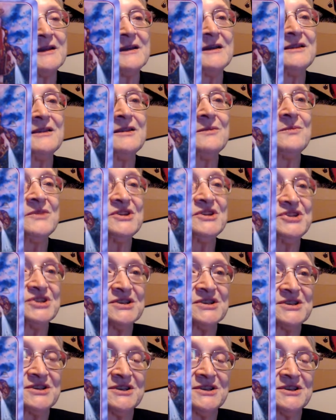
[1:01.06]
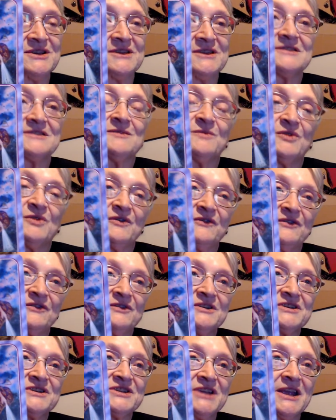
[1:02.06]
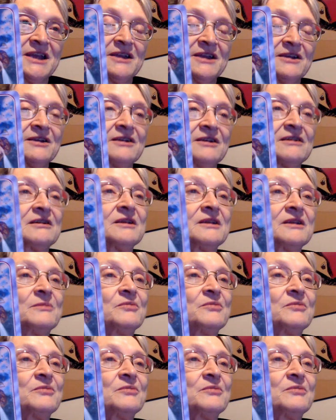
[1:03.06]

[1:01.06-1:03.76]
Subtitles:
And the Magician is the mover and shaker. He